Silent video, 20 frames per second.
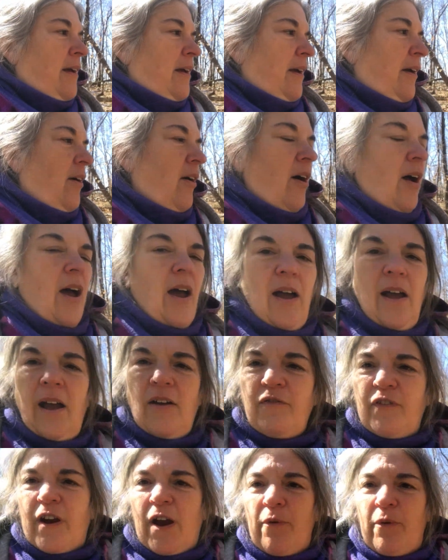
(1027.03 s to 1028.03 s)

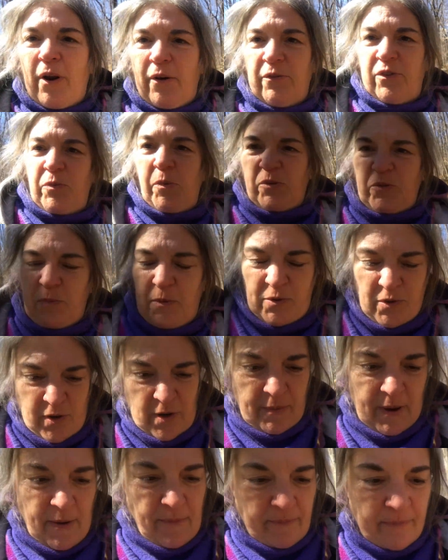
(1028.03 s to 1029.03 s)
I forgot what I was supposed to be
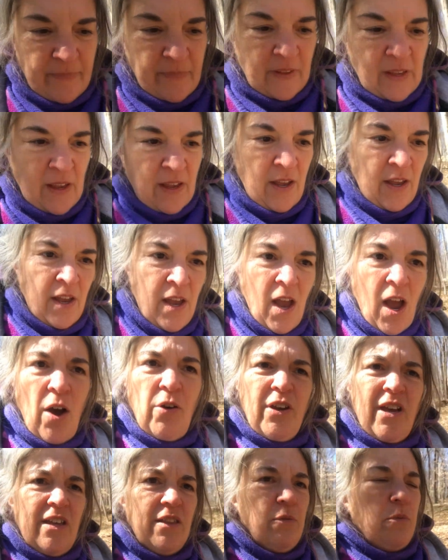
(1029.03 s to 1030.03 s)
talking about. Oh
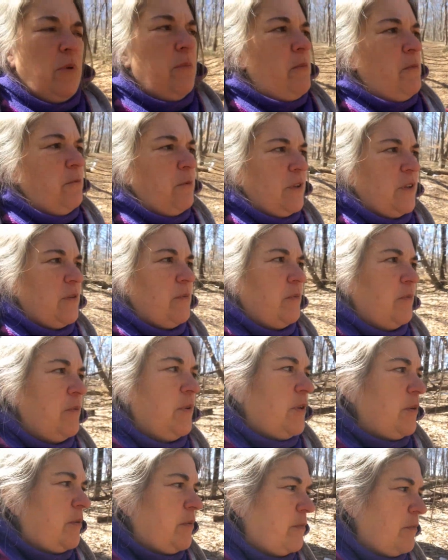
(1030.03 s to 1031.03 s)
yeah, the woman with
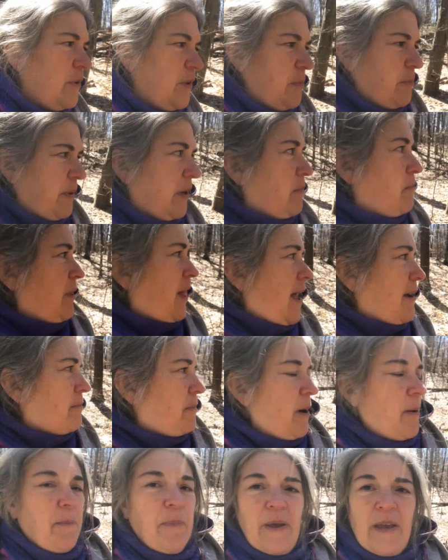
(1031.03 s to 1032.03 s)
the big black
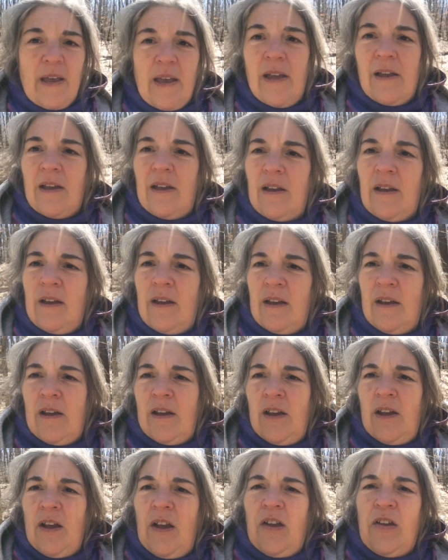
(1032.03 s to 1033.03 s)
puppy.
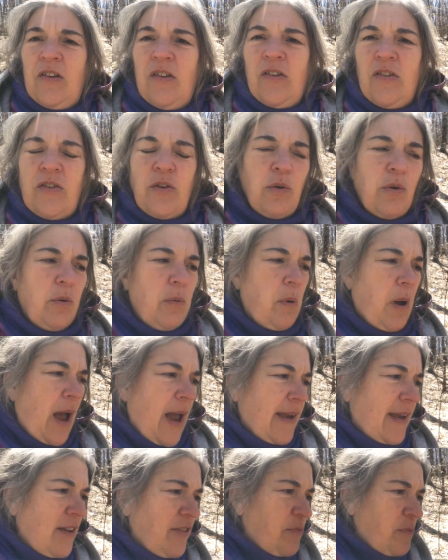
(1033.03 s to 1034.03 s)
So
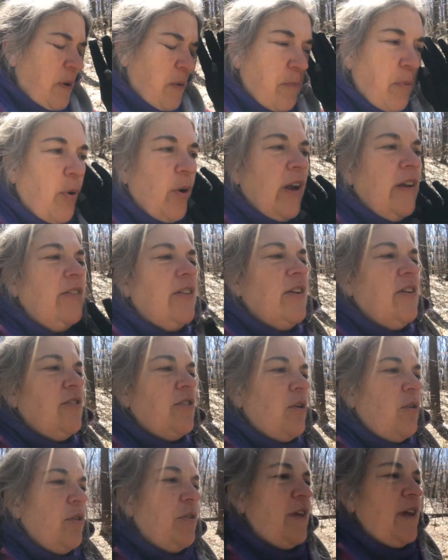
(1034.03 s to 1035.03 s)
I guess my point to
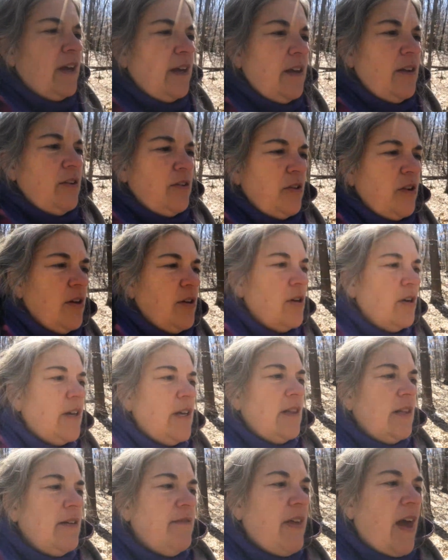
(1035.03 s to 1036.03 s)
this whole thing is,
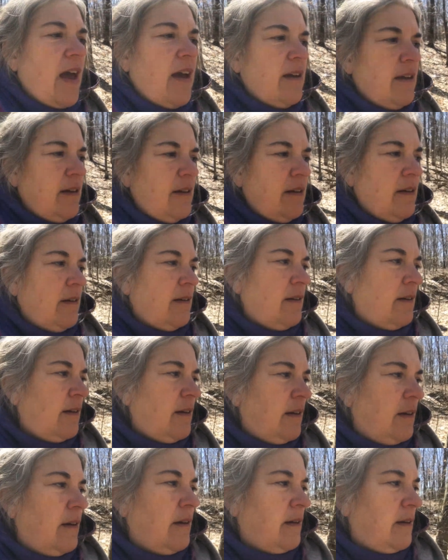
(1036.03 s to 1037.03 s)
Cookie, leave that.
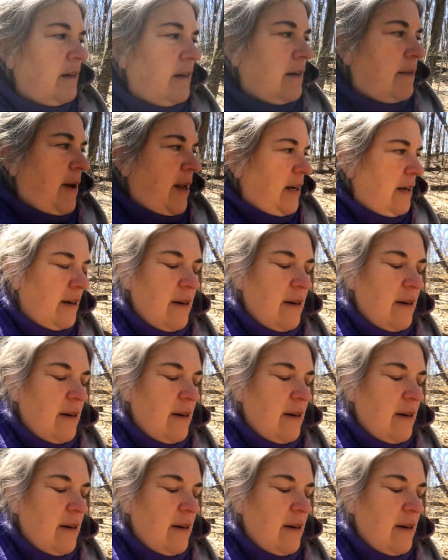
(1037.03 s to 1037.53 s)
Come on.